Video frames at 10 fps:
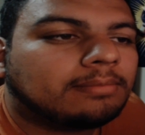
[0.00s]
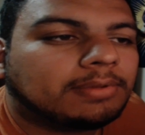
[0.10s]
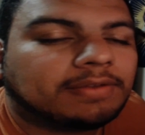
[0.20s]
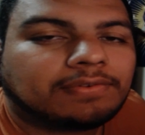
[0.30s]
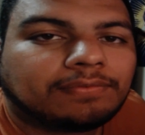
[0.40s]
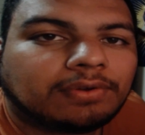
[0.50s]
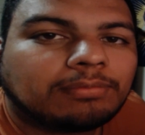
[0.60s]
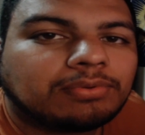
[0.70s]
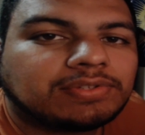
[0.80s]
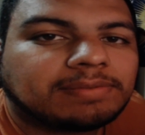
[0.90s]
But if your
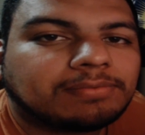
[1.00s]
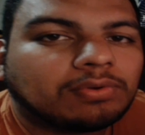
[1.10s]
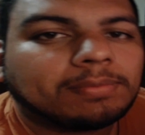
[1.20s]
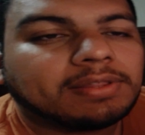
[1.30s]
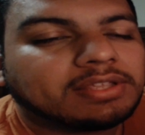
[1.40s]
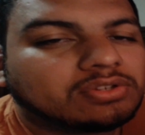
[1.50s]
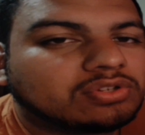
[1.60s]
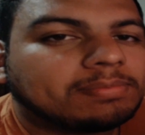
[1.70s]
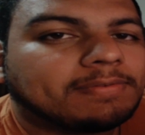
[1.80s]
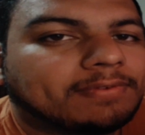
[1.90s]
phone boots up normally, you
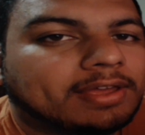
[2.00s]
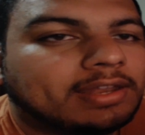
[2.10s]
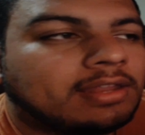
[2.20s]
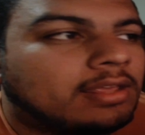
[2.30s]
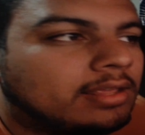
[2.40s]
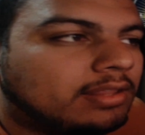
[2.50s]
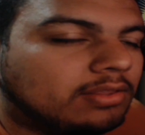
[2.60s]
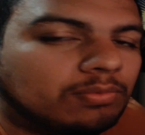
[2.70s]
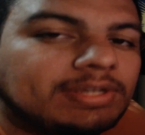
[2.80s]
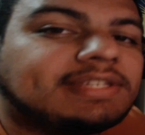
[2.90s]
should be fine.
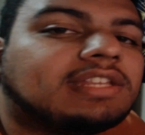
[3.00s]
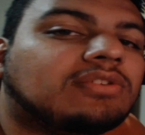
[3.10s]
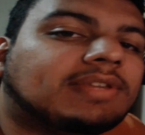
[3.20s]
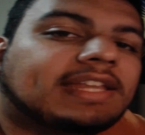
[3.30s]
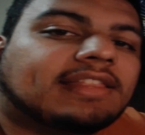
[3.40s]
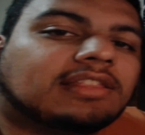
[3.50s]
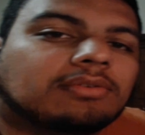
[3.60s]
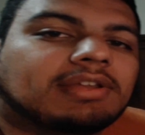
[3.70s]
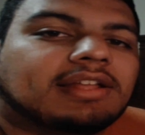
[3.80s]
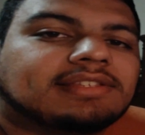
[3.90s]
The reason you need the
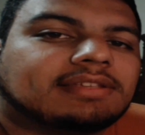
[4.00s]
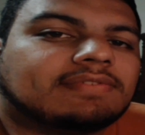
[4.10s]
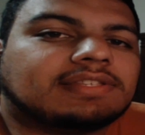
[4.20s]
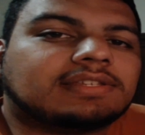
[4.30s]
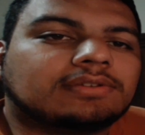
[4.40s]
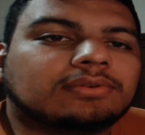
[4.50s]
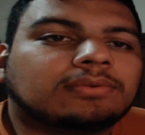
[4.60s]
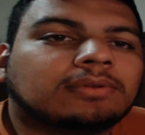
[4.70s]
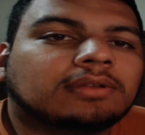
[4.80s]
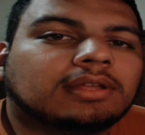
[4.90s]
3.72
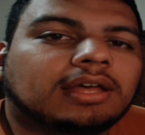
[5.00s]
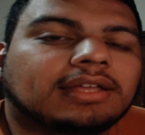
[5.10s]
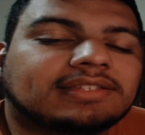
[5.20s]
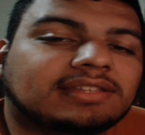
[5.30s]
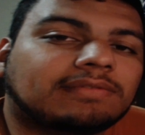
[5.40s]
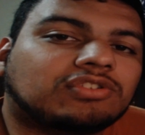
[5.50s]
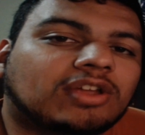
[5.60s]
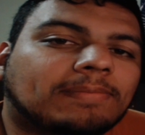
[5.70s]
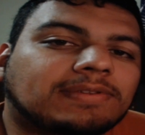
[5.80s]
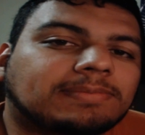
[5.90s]

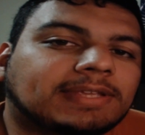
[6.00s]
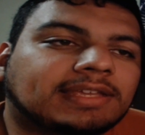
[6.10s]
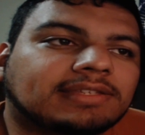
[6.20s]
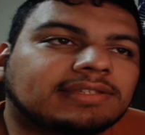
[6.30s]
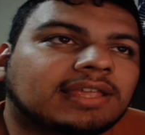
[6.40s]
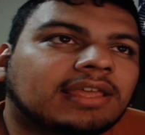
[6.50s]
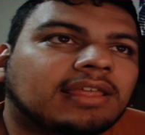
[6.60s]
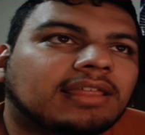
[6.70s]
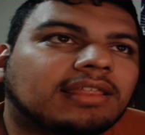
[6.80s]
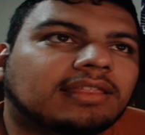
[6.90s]
Safestrap is because
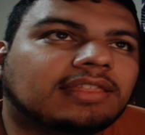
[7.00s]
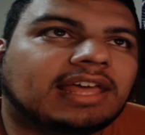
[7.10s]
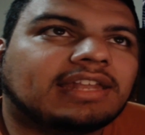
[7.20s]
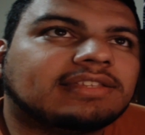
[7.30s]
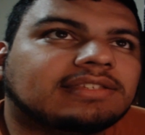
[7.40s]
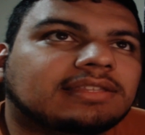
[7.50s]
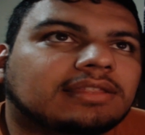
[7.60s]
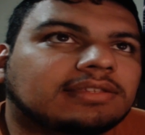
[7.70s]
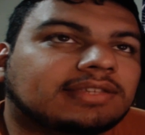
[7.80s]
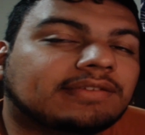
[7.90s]
that is
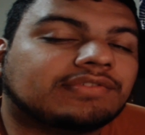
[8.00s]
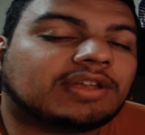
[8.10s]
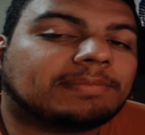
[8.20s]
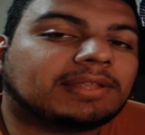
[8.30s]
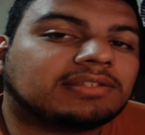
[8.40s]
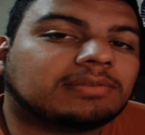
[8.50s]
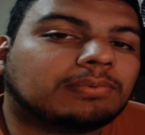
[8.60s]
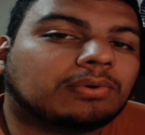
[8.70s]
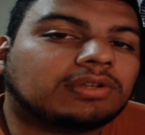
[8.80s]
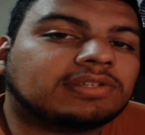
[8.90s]
the Safestrap that
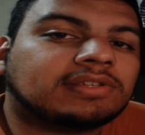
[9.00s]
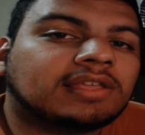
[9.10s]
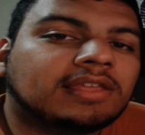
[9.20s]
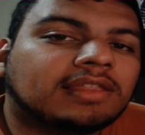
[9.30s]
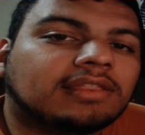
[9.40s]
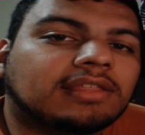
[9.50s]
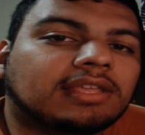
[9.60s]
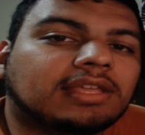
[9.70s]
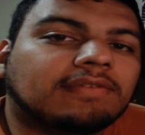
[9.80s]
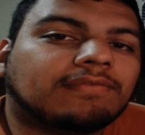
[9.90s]
supports
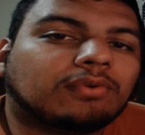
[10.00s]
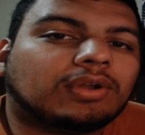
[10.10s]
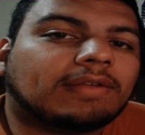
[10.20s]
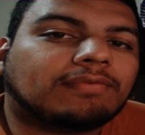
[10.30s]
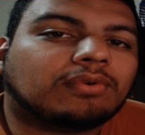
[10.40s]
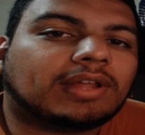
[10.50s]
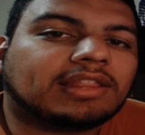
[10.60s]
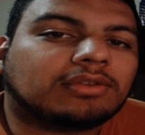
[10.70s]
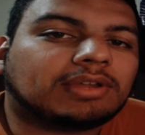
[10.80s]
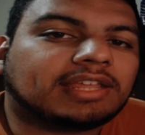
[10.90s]
the
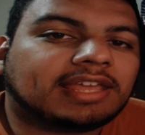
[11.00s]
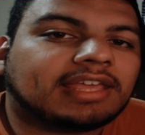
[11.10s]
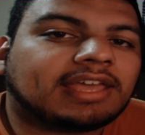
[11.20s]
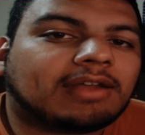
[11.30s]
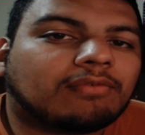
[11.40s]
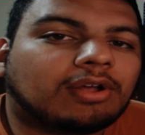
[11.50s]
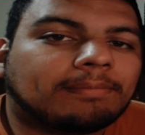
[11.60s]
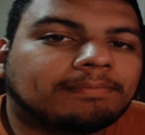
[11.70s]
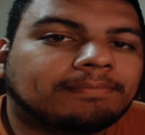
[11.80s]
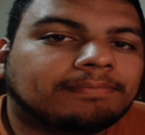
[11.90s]
4.4.3 KitKat ROM